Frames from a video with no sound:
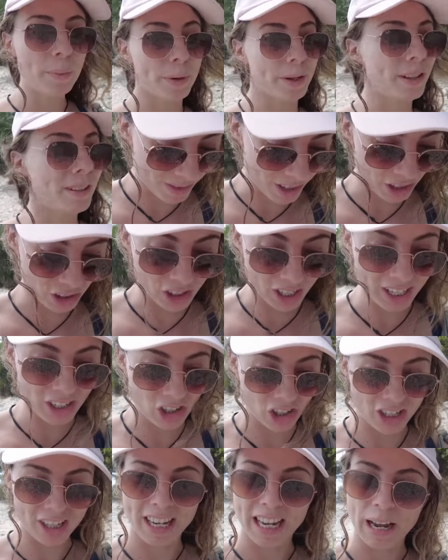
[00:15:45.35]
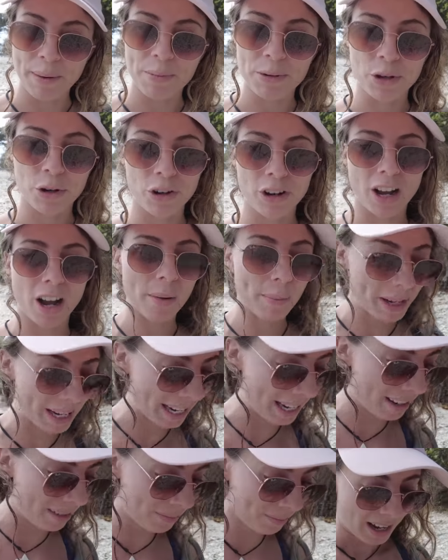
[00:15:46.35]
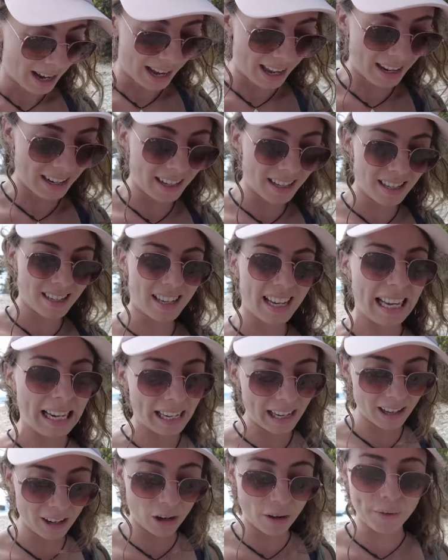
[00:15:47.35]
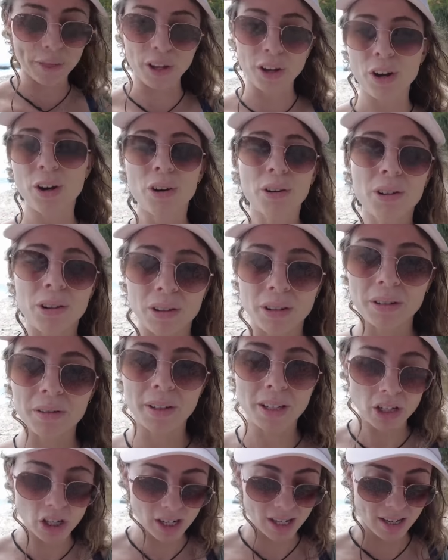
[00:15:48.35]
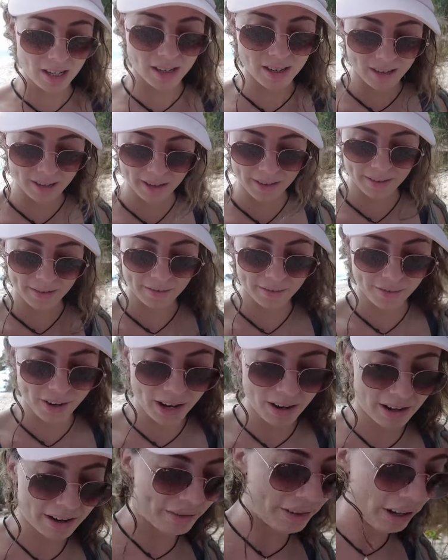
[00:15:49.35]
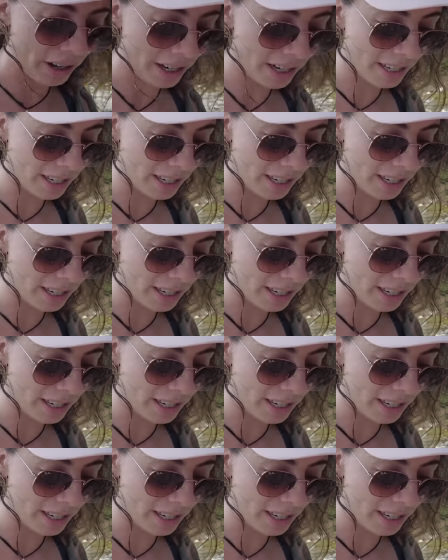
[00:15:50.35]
but the shit just keeps on coming in and it's killing a lot of the coral, which is very, very